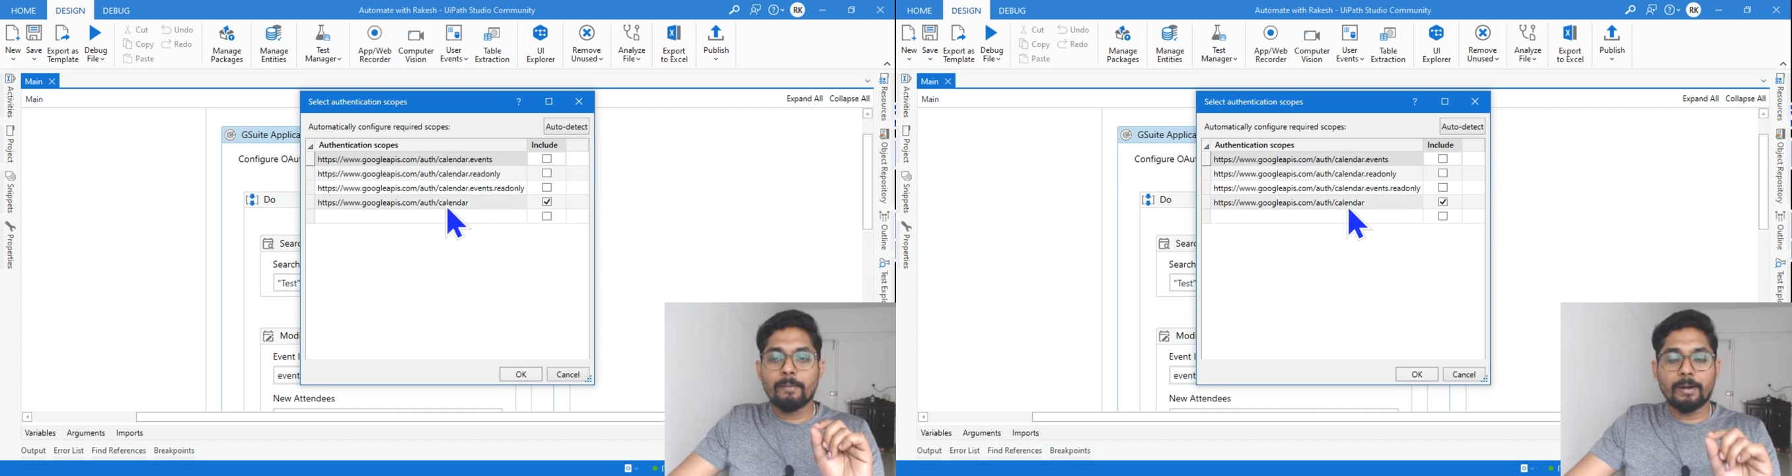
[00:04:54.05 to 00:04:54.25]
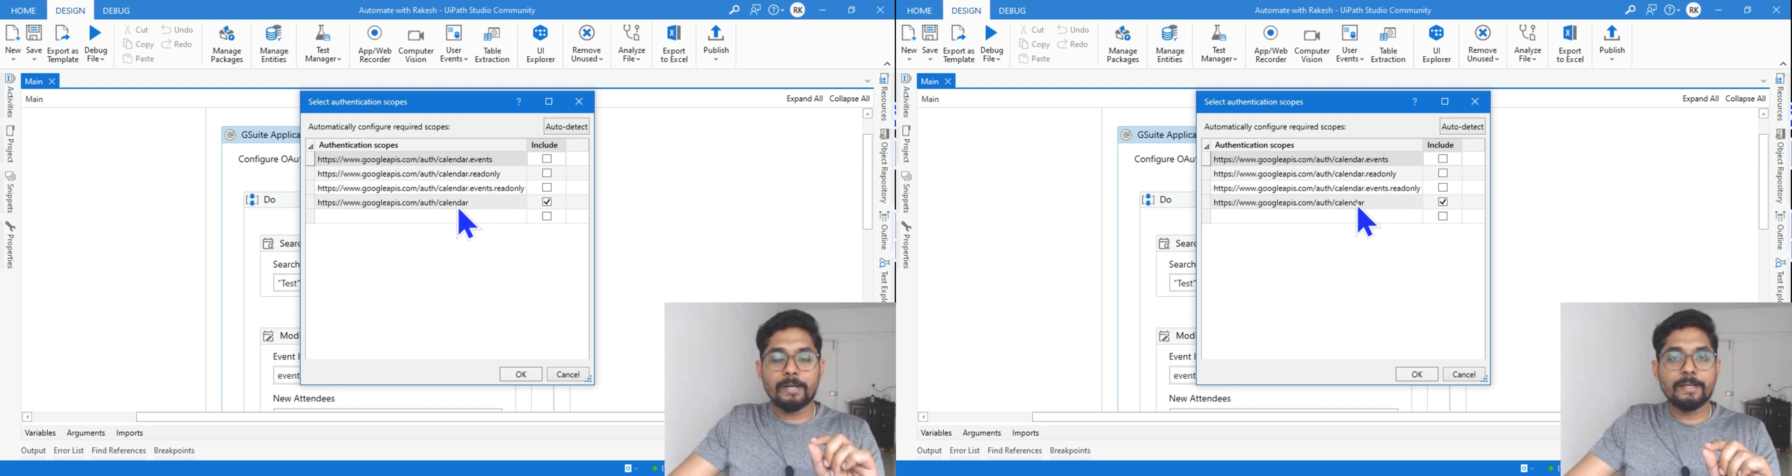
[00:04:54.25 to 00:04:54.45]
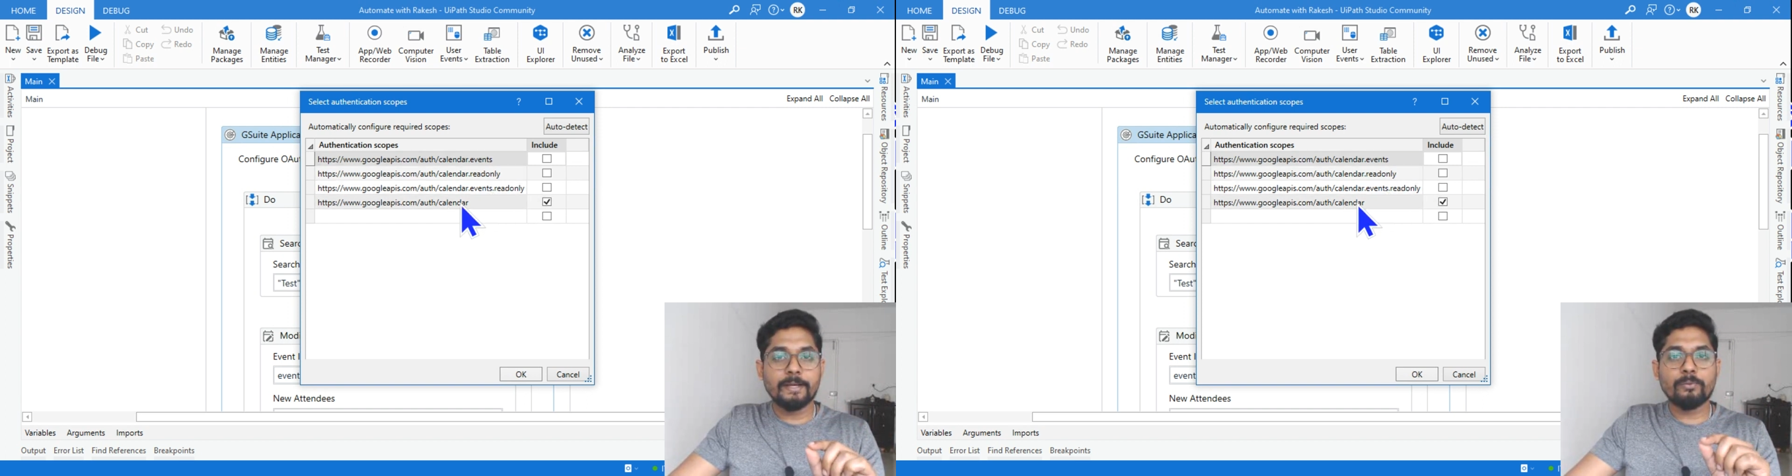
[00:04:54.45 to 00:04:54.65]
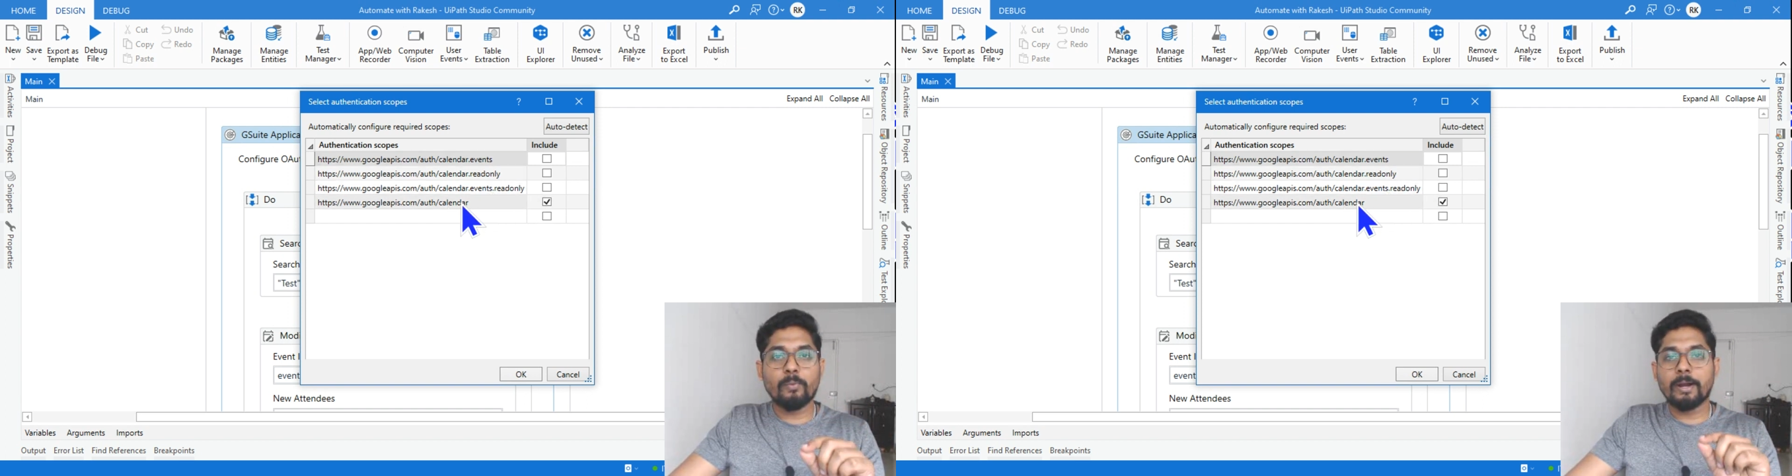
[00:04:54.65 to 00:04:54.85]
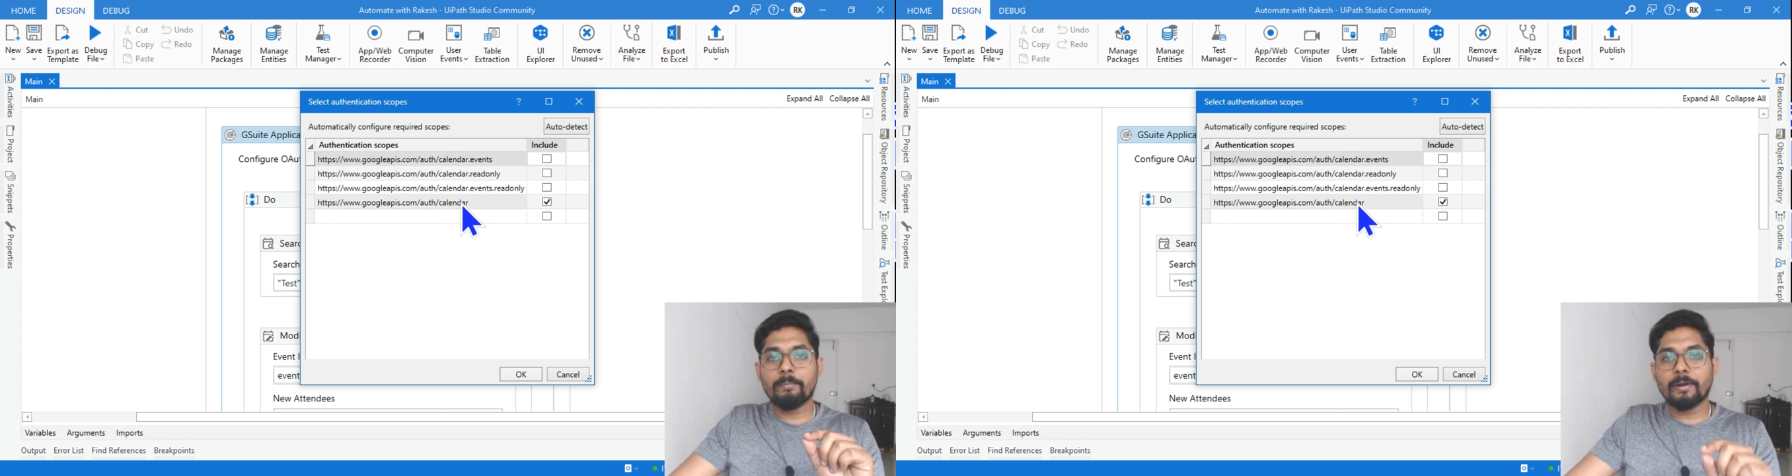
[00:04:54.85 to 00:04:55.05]
but here
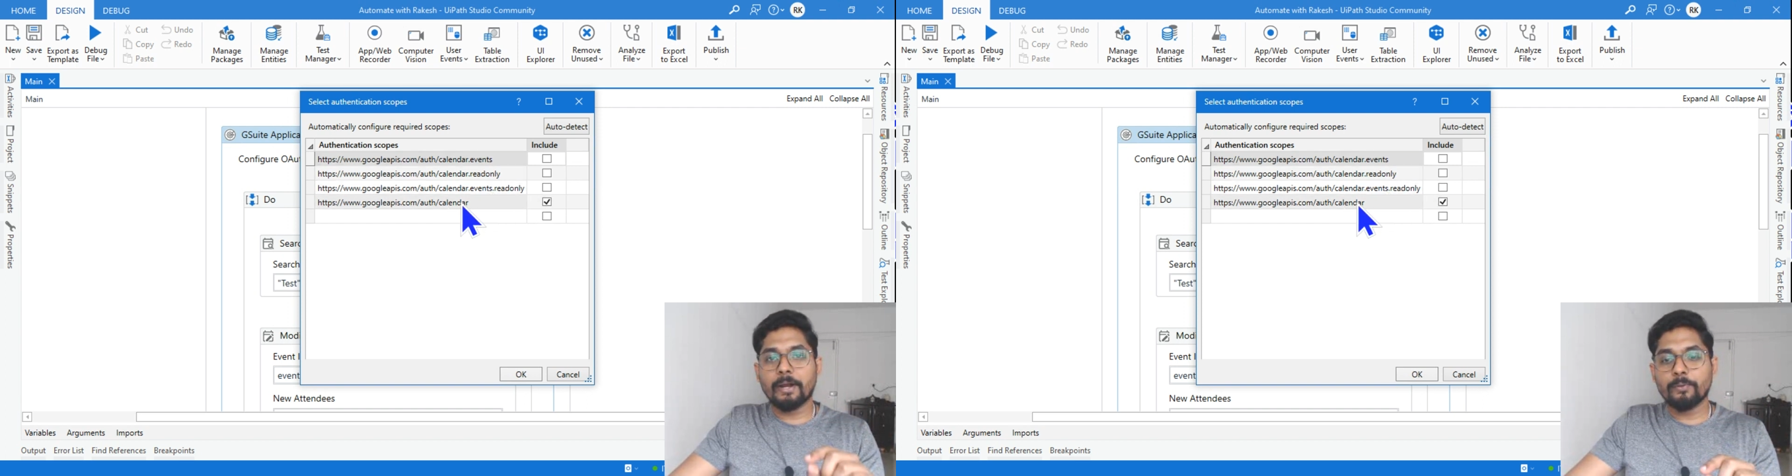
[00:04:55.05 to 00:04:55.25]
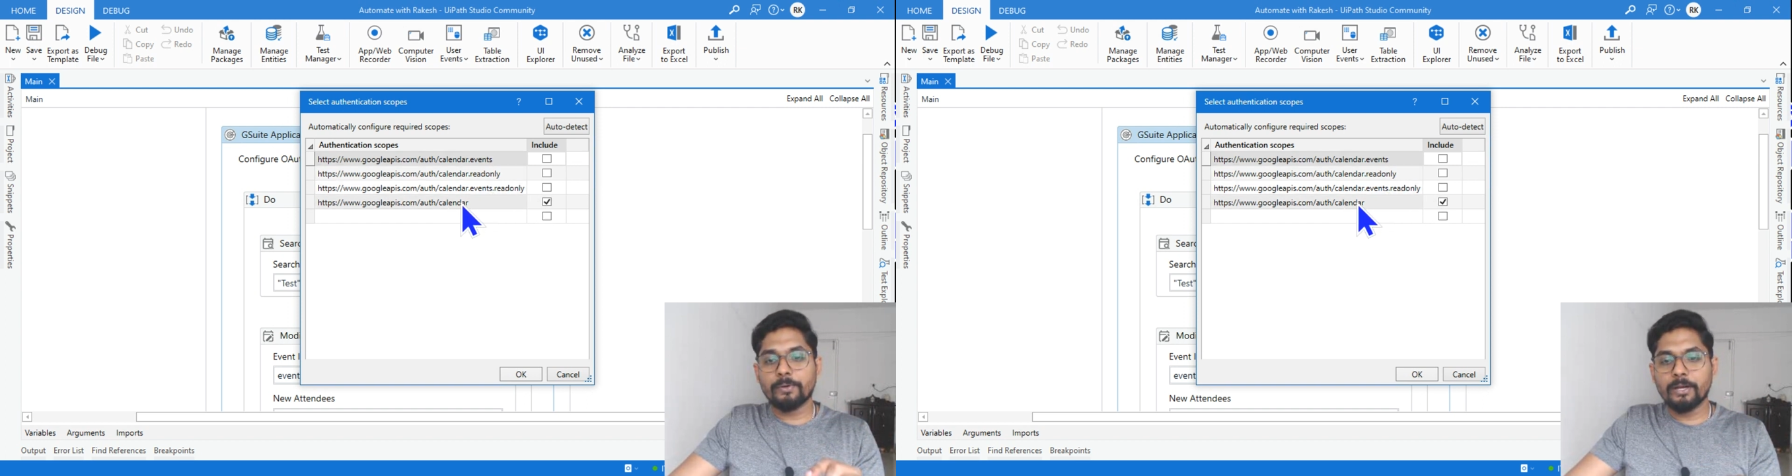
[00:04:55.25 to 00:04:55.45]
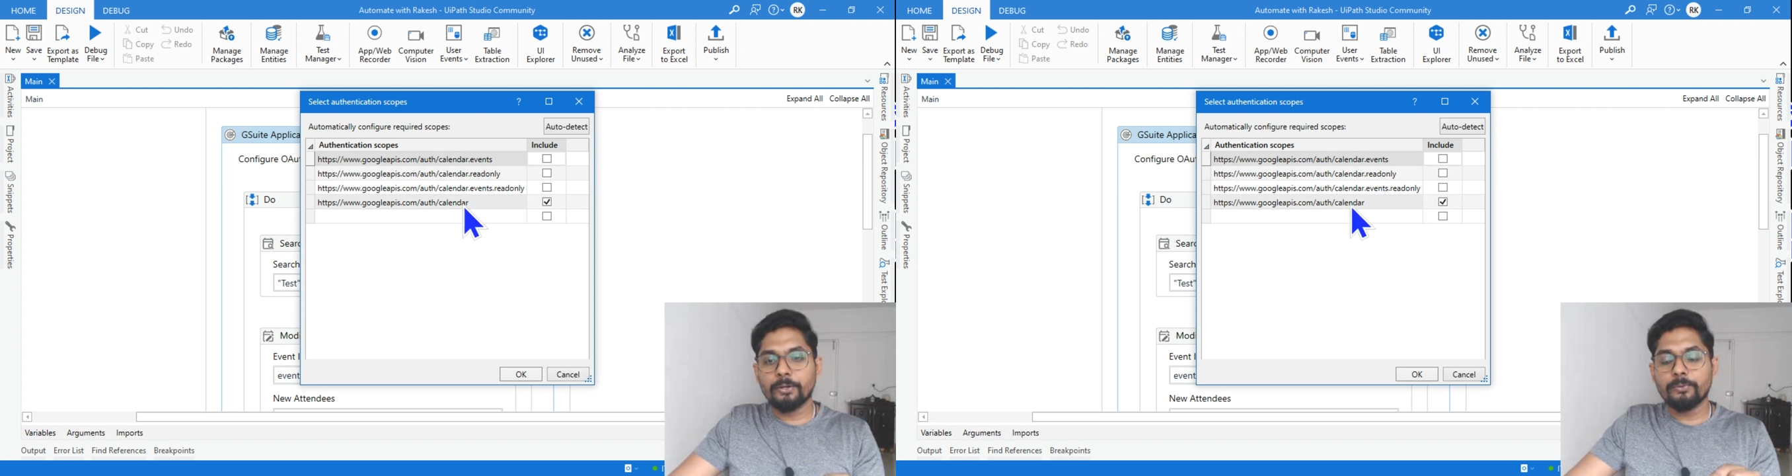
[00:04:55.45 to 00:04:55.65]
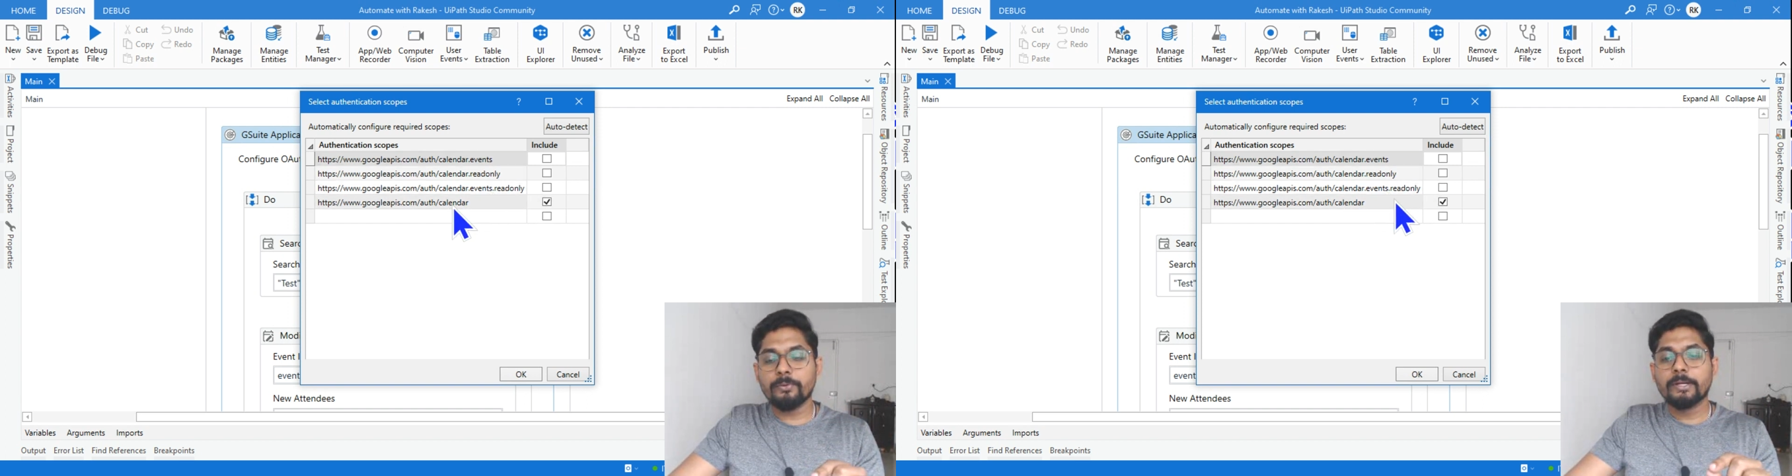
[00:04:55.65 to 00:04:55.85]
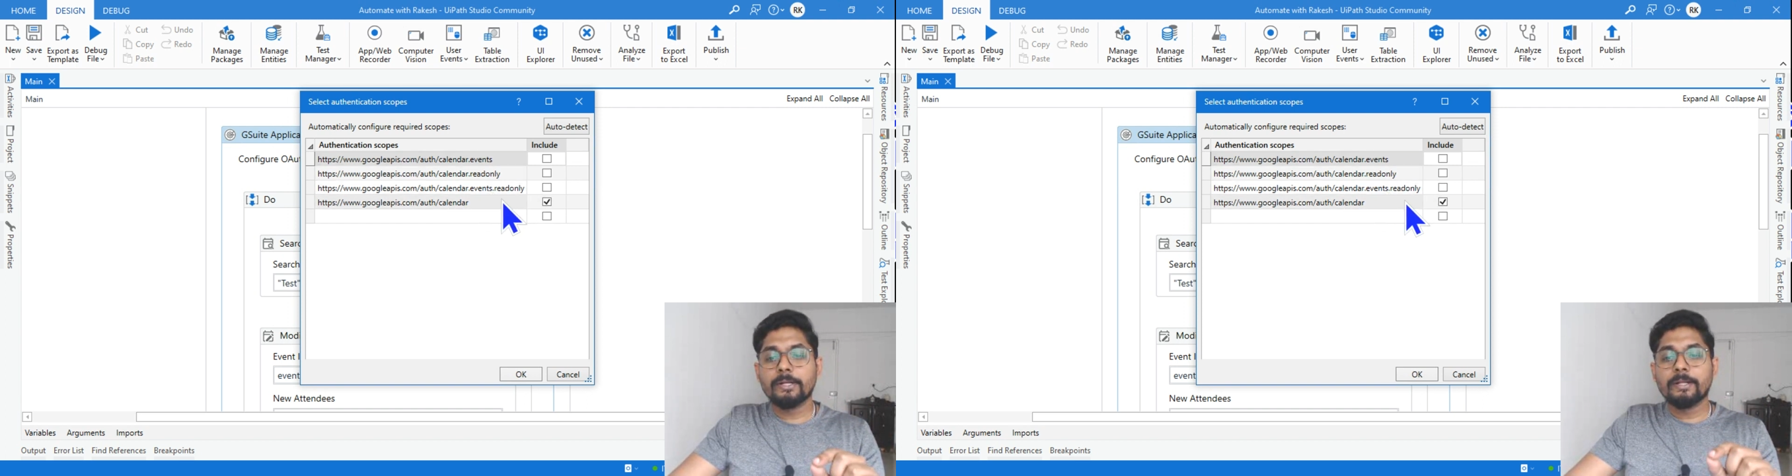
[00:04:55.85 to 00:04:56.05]
what I'm trying to tell you,